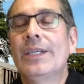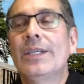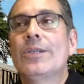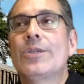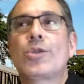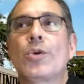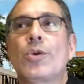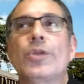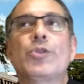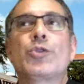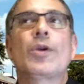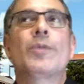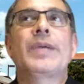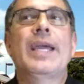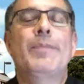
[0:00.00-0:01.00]
So the
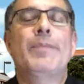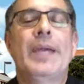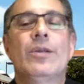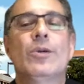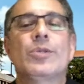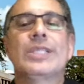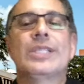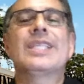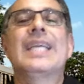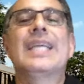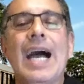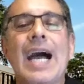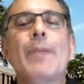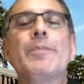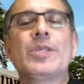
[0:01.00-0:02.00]
Trump campaign knows it's the
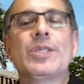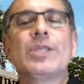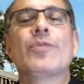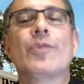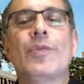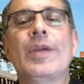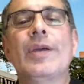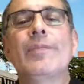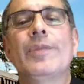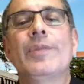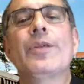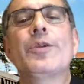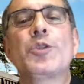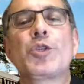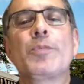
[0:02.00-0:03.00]
opposite for them.
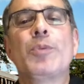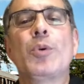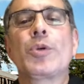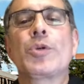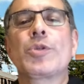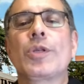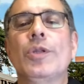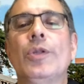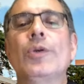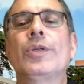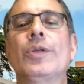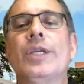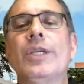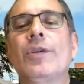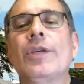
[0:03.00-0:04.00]
Their supporters are
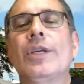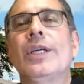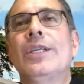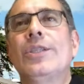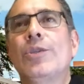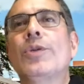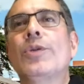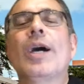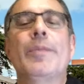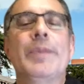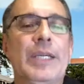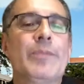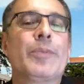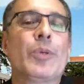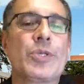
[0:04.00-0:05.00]
looking to coming
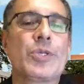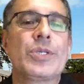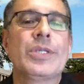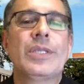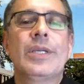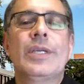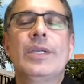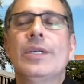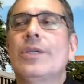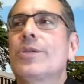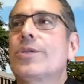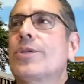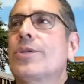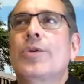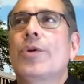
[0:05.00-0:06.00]
in person.
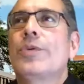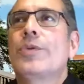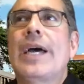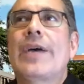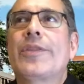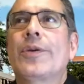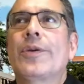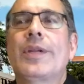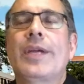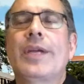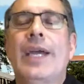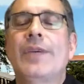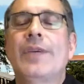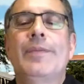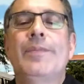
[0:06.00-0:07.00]
So no doubt they're going to
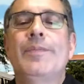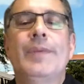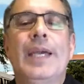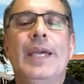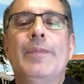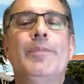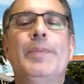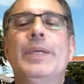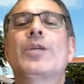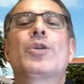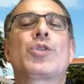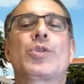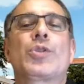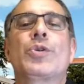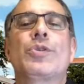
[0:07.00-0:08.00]
have a, a bigger
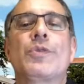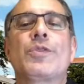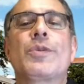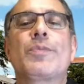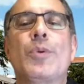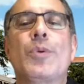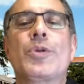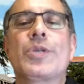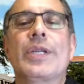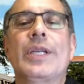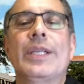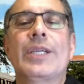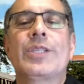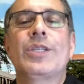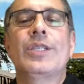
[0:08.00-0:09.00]
surge of supporters on
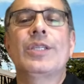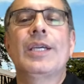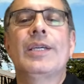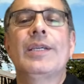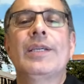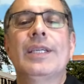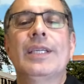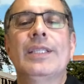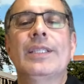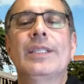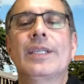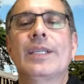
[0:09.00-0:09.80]
election day in